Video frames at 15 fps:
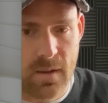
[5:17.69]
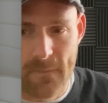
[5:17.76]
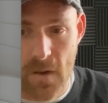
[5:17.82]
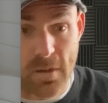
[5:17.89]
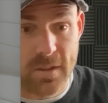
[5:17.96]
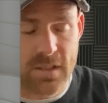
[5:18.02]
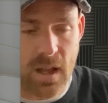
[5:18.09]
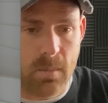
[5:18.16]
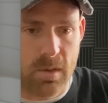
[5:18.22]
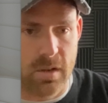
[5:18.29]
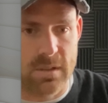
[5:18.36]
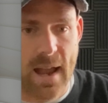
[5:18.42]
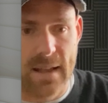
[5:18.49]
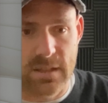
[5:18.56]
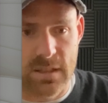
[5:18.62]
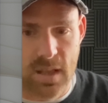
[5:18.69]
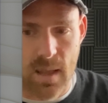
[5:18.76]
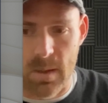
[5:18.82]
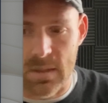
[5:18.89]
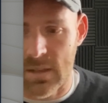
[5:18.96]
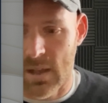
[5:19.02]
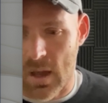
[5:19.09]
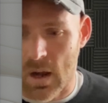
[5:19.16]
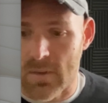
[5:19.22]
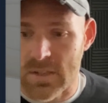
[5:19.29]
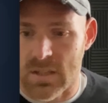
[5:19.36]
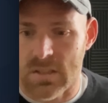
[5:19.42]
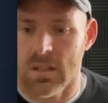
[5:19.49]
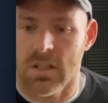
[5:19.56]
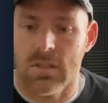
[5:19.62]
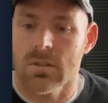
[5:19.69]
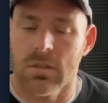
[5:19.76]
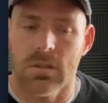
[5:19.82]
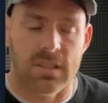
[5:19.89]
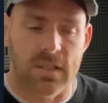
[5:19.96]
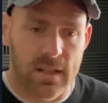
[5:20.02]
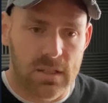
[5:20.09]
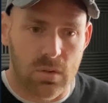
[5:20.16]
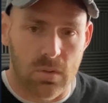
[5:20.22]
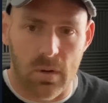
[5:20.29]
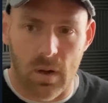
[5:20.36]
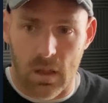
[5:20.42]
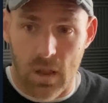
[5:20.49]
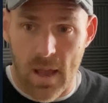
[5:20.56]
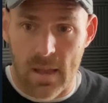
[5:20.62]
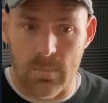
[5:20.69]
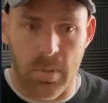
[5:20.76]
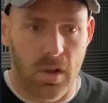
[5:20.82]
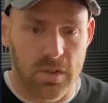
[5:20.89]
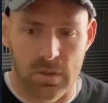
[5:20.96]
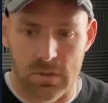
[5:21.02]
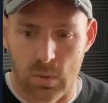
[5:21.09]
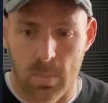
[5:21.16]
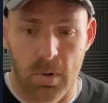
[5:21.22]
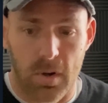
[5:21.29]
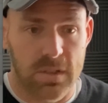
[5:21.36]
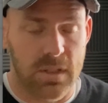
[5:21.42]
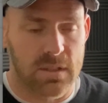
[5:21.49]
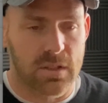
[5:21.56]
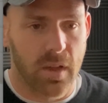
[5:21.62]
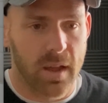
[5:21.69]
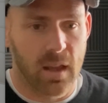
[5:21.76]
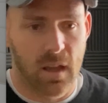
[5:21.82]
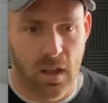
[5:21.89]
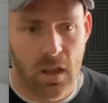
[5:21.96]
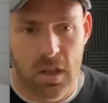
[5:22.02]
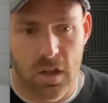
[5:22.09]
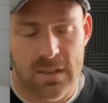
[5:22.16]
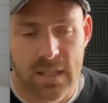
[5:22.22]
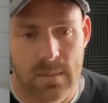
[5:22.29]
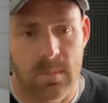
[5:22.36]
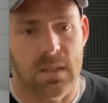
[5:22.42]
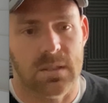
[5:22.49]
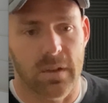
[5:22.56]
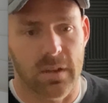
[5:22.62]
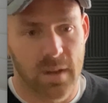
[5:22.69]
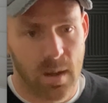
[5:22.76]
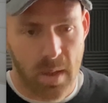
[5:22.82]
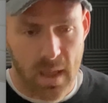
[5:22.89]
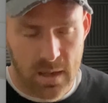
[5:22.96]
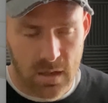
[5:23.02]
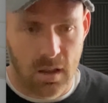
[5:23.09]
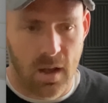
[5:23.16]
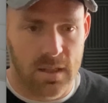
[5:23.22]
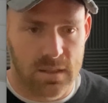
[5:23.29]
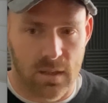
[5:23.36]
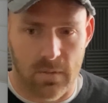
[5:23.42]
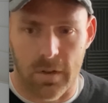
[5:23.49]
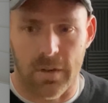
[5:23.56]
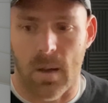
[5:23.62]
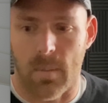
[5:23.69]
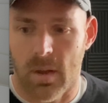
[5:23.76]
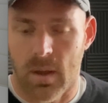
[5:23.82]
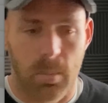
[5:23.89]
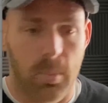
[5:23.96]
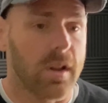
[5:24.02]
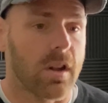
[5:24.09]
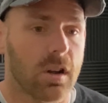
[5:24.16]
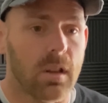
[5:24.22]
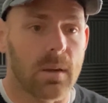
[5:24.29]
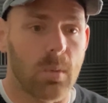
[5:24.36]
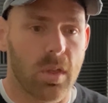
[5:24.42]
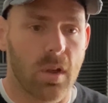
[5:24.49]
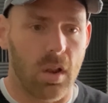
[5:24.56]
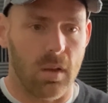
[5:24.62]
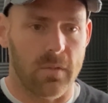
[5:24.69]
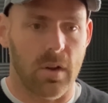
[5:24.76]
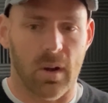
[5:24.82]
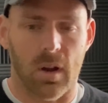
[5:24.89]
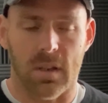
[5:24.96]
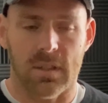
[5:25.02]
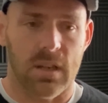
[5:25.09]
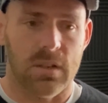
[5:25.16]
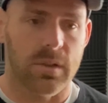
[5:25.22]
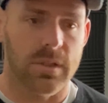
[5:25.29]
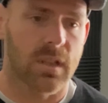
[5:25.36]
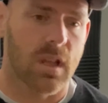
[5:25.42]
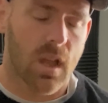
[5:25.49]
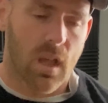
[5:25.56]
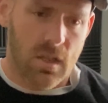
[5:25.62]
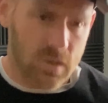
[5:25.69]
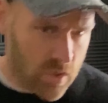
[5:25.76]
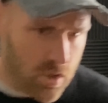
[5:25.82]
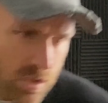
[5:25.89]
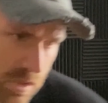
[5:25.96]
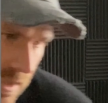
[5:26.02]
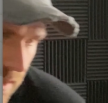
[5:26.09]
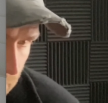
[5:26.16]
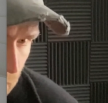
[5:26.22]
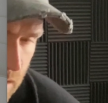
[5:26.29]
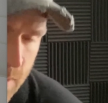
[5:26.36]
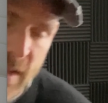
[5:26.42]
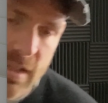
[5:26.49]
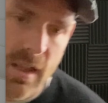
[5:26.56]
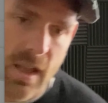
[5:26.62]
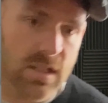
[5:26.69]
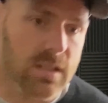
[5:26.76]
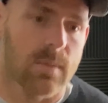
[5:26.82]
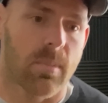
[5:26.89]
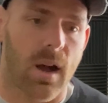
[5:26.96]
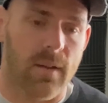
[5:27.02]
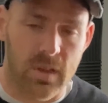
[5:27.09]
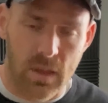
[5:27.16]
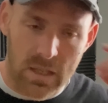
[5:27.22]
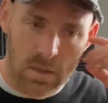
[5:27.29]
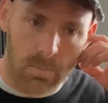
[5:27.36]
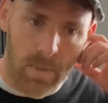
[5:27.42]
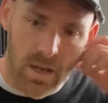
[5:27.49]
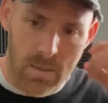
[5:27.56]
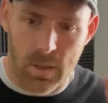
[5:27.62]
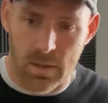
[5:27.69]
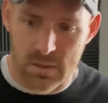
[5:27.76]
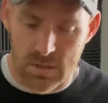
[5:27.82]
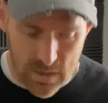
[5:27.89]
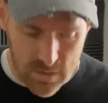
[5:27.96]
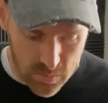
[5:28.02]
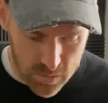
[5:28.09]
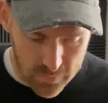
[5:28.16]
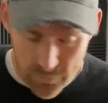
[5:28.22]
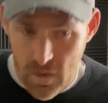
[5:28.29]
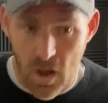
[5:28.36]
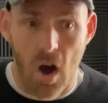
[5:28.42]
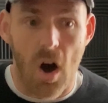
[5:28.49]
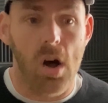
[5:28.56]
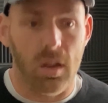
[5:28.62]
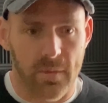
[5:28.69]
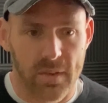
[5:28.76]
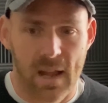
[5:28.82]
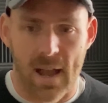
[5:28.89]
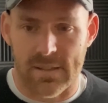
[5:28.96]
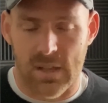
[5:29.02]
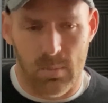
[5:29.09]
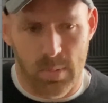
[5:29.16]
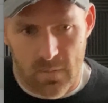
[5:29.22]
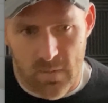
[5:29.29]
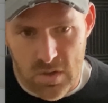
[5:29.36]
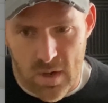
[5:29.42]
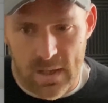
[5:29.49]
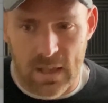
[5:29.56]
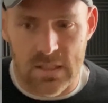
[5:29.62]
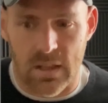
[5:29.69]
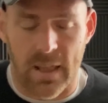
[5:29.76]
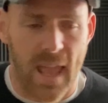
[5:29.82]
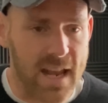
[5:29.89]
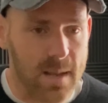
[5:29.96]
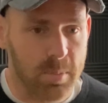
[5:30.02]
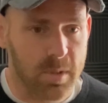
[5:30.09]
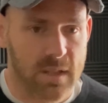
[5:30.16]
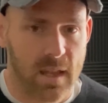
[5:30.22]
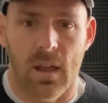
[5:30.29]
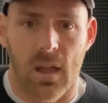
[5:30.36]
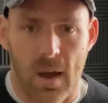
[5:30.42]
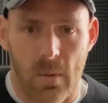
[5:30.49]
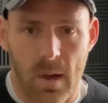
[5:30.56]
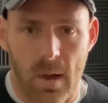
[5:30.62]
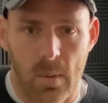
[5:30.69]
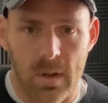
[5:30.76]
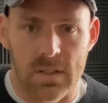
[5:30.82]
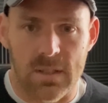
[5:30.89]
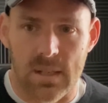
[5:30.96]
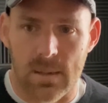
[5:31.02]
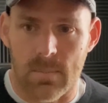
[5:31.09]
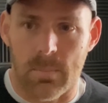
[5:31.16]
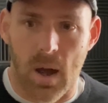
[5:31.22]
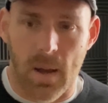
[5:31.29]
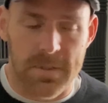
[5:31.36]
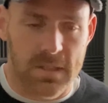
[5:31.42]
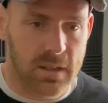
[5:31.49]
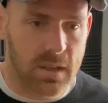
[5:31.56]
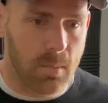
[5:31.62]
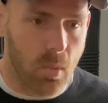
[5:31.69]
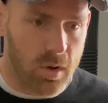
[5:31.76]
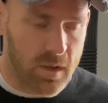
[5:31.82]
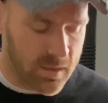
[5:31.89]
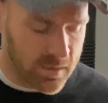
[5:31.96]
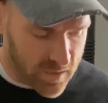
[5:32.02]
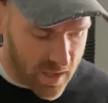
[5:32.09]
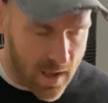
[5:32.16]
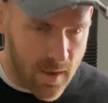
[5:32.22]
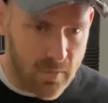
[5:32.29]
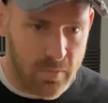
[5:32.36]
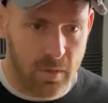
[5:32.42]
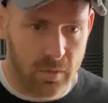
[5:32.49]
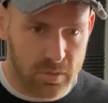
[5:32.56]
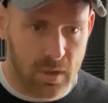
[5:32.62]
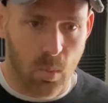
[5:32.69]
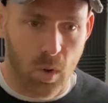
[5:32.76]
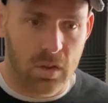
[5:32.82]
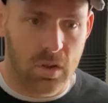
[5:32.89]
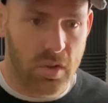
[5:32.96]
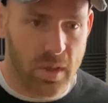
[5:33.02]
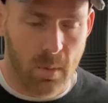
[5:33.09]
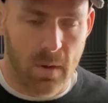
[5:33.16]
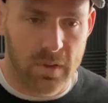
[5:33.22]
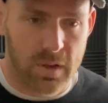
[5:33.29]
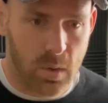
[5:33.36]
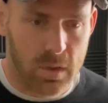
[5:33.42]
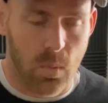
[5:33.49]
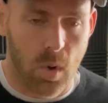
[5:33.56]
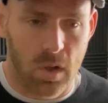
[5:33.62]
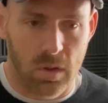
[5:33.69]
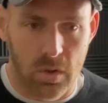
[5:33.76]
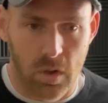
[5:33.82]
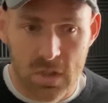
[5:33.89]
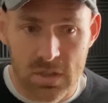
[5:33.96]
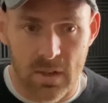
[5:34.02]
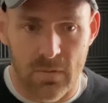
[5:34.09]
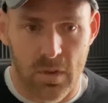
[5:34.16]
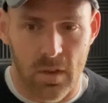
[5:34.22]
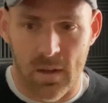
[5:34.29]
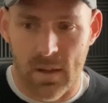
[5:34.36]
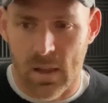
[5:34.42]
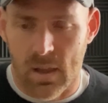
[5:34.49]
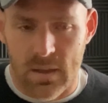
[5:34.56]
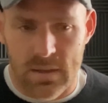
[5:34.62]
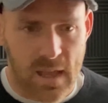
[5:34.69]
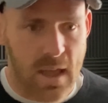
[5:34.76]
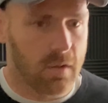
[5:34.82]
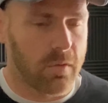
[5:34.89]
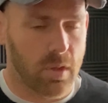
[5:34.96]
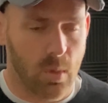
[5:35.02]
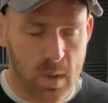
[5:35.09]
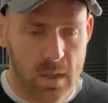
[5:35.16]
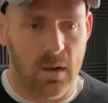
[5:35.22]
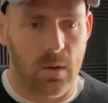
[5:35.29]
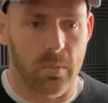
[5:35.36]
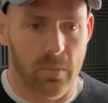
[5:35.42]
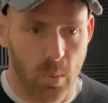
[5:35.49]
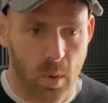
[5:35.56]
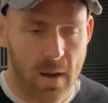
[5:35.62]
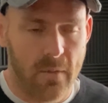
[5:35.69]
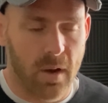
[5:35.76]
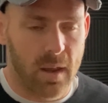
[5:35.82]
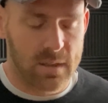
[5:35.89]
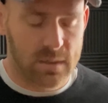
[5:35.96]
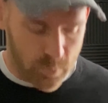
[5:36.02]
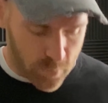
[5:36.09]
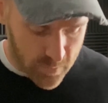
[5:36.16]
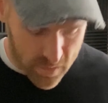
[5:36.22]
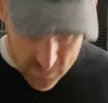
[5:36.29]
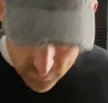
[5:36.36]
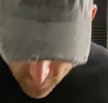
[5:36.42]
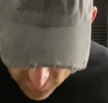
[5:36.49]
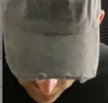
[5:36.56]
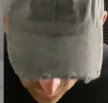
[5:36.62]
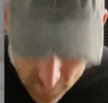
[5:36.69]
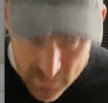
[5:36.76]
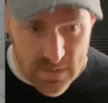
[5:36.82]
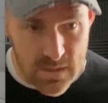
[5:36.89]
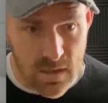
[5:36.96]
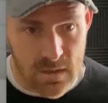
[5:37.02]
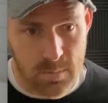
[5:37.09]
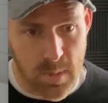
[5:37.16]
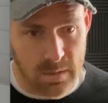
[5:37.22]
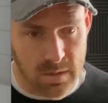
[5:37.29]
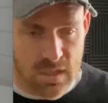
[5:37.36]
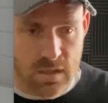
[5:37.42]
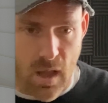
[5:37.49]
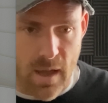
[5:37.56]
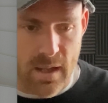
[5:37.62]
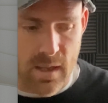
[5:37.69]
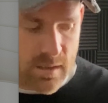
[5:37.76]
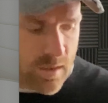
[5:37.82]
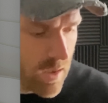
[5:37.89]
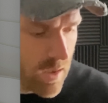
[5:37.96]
all the time with your task assignments. And obviously it's not just assigning to a client, but also to a person. So like your team gets filled up and your clients get filled up pretty early with all of your recurring schedules. So usually it depends on the agency, but often like you might not be able to schedule all of the tasks out. But if you try to get to like 80%, that way when your team pops in the morning, they have their workload and they roughly know what their workload looks like for the day or for the week or whatever. And it makes it a lot easier to be able to slot in